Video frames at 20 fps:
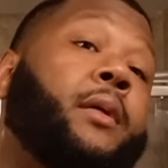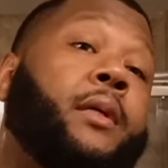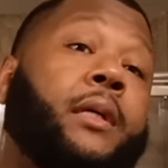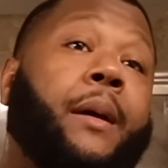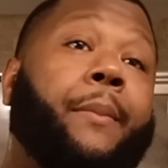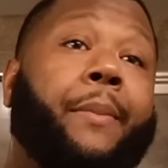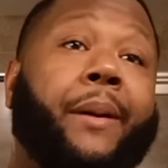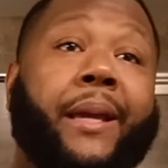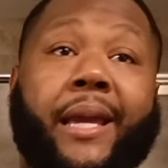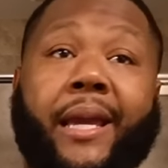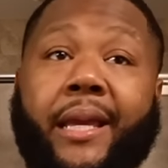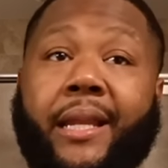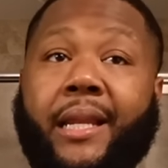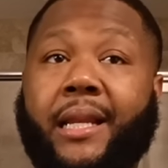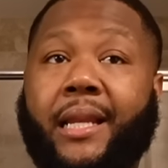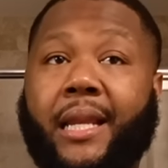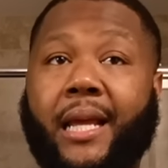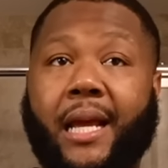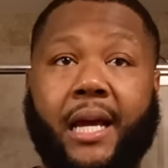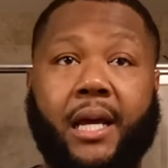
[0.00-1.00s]
your
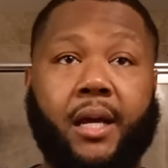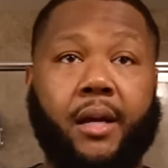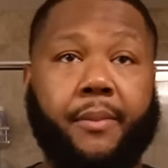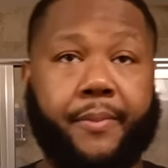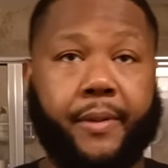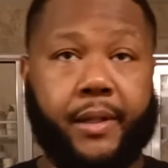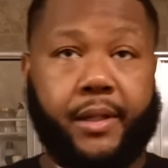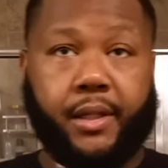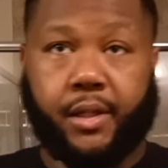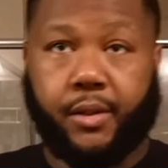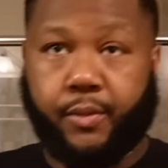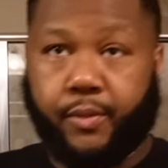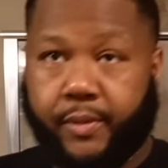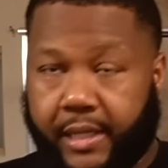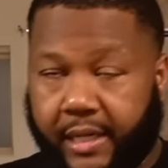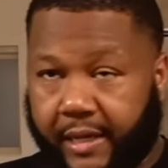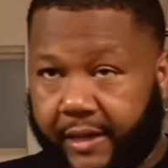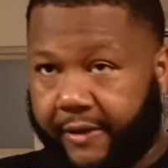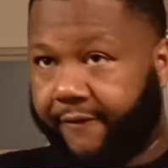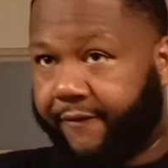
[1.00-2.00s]
bikini line, up in your
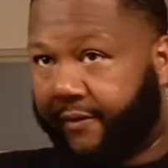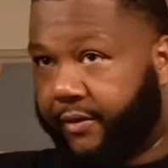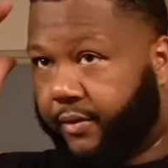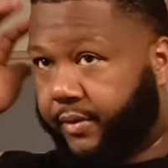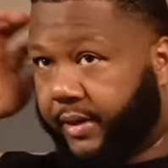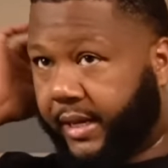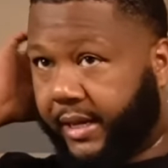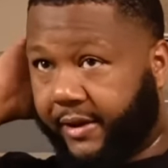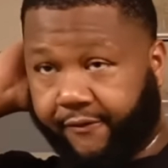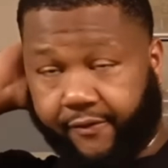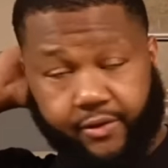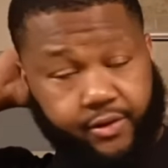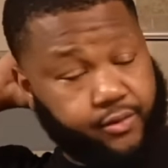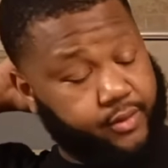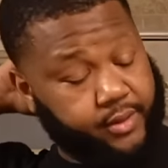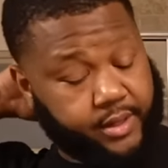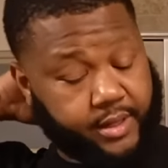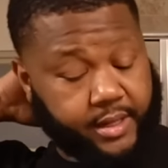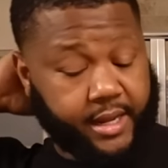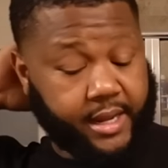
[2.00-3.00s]
whatever, wherever you
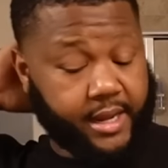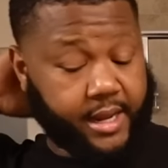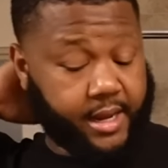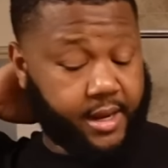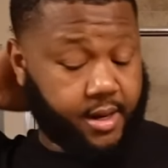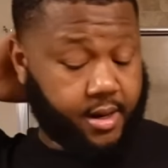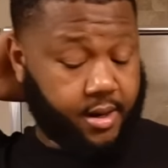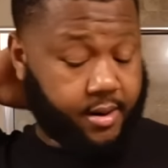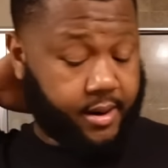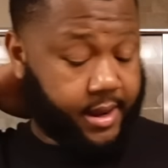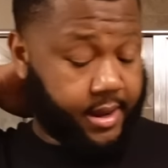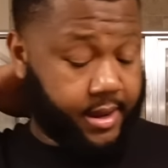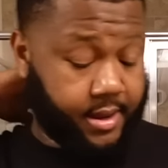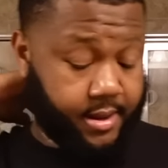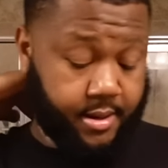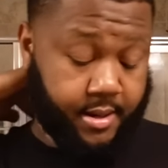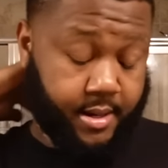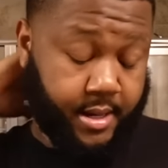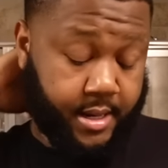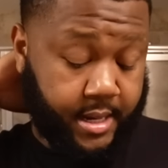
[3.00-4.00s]
get hair
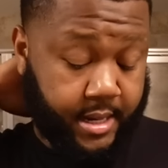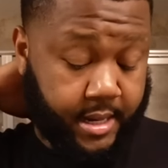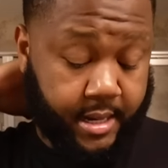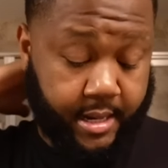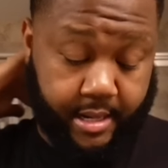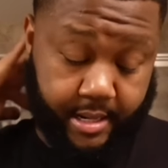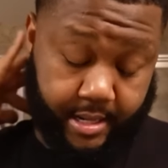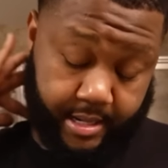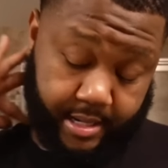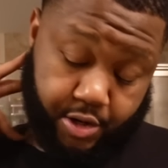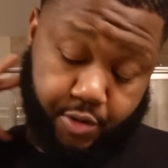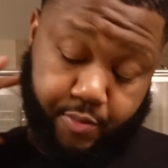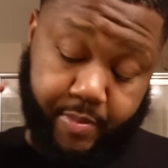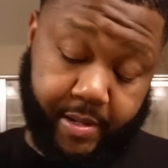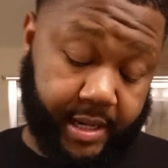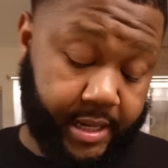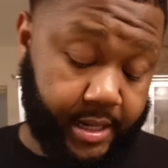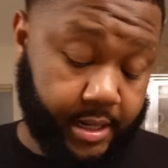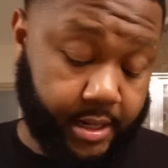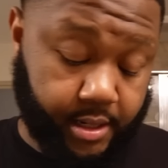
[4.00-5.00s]
at, and you be
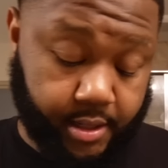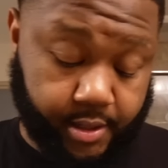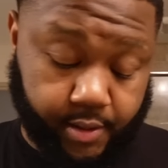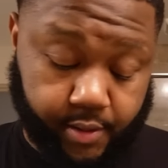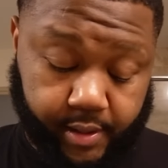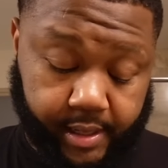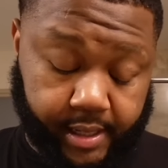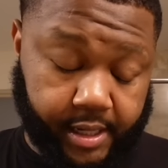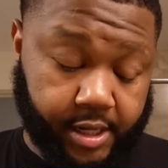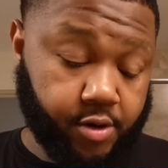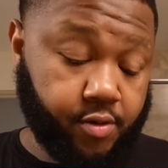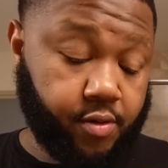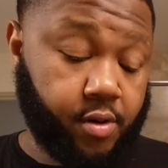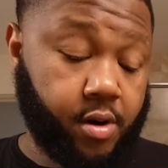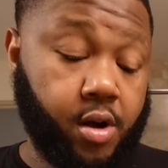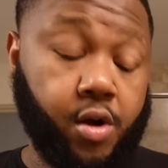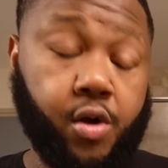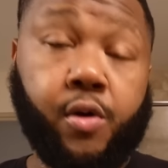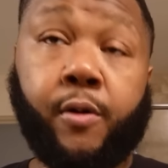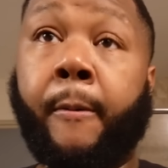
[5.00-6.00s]
getting a little
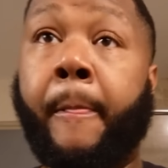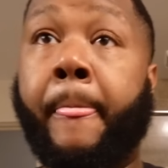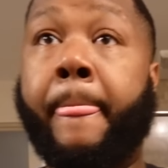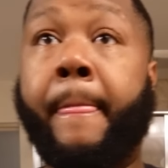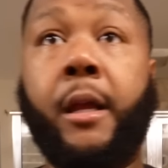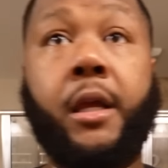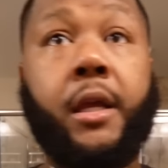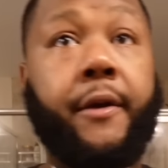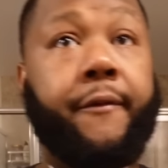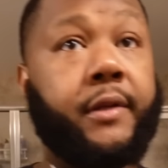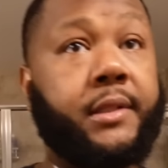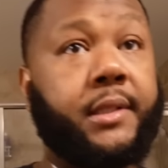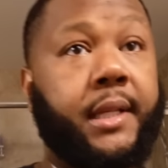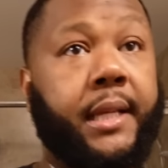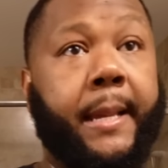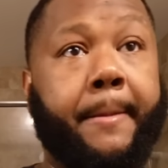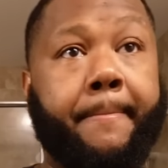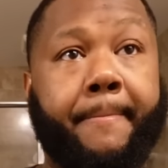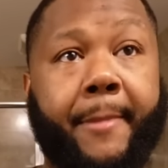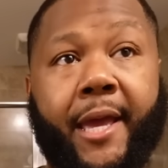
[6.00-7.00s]
ingrown, give it to
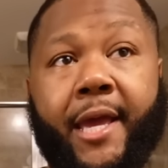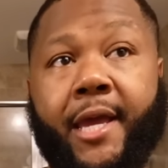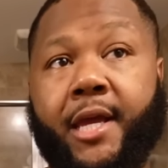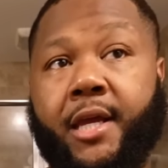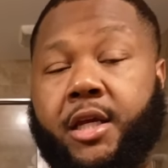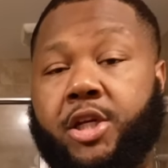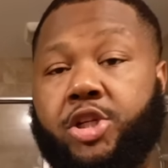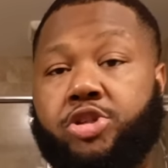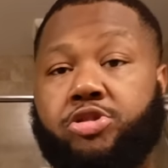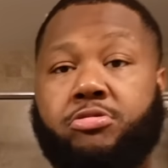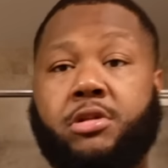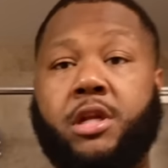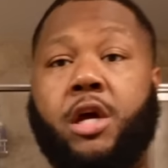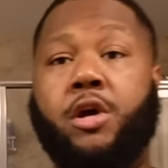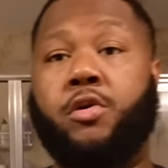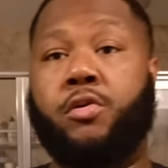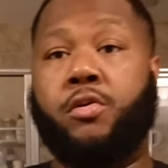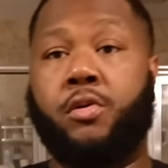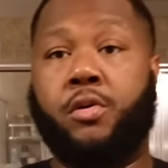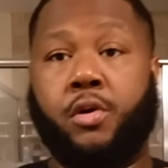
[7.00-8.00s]
your man, cause you
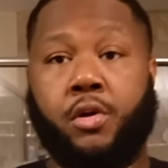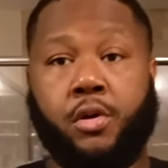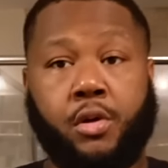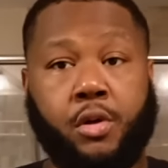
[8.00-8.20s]
know,